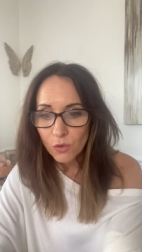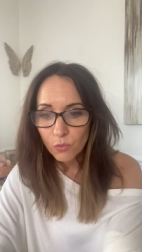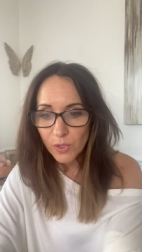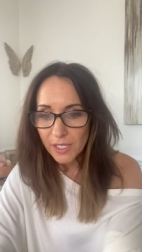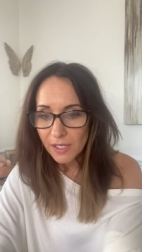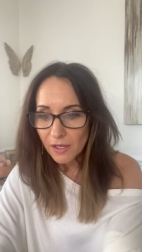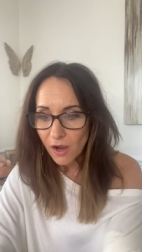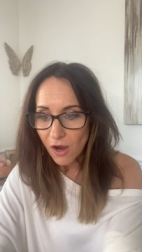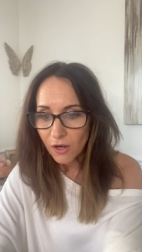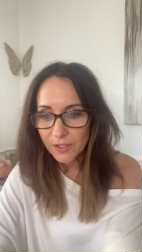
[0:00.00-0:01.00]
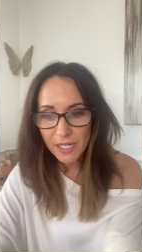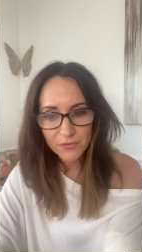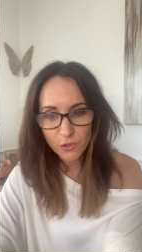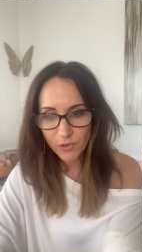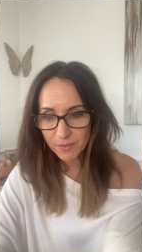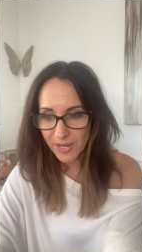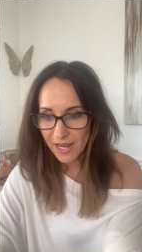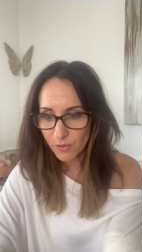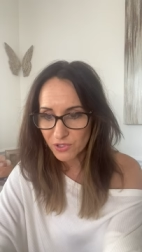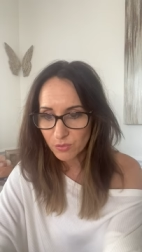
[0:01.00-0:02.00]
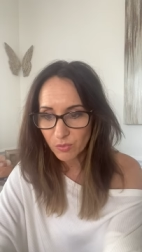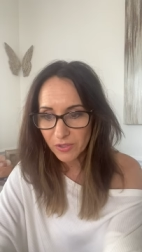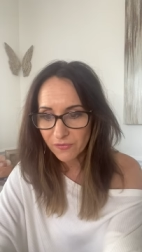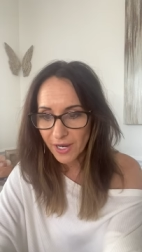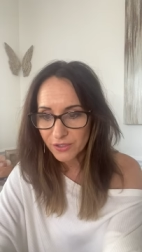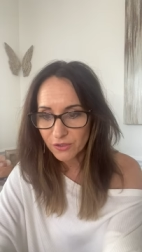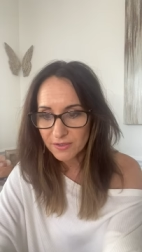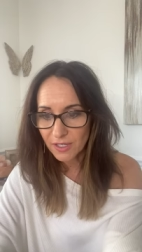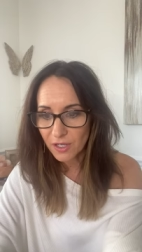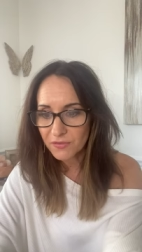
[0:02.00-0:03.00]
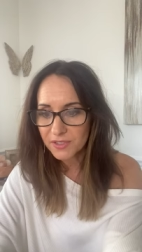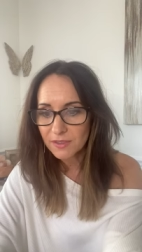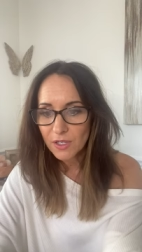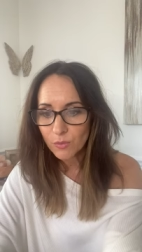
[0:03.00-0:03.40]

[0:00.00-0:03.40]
We are never going backwards when we find ourselves